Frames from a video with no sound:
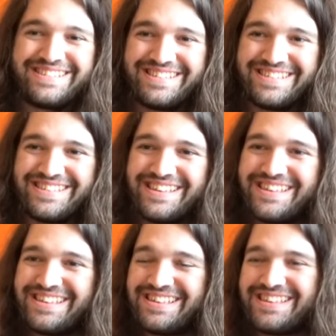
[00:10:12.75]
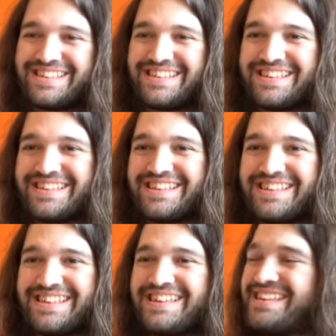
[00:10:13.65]

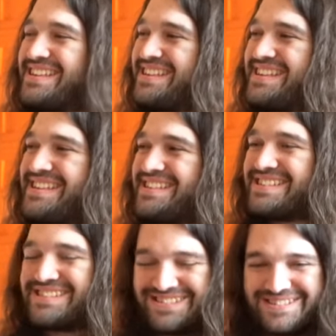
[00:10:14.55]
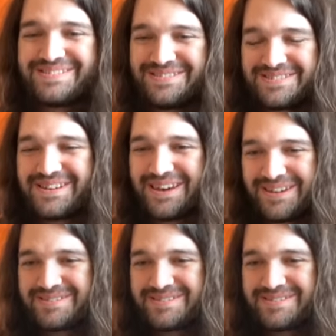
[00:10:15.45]
(not speaking)